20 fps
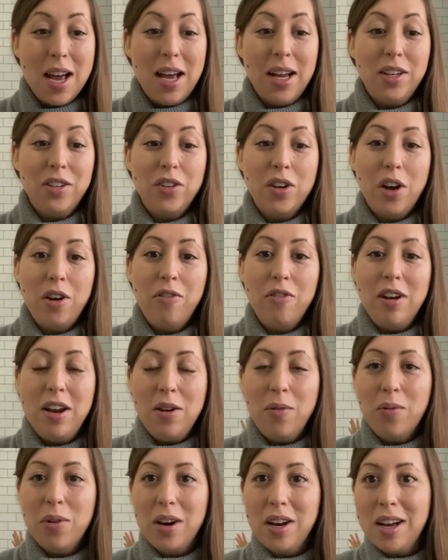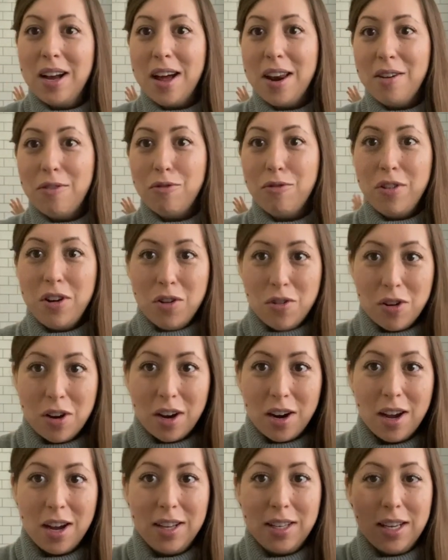And so I really want to kind of
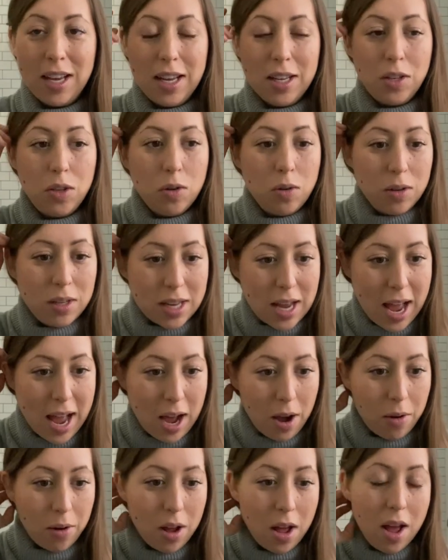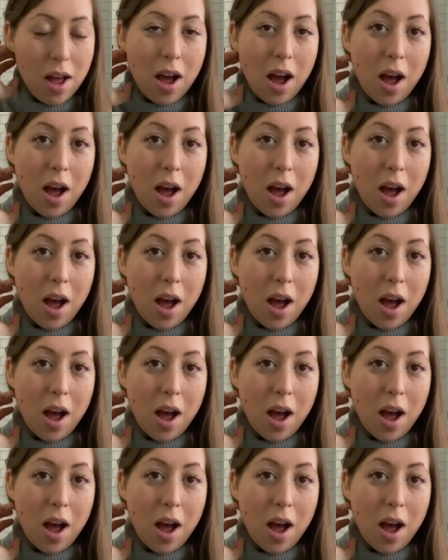reorganize it, sort it out.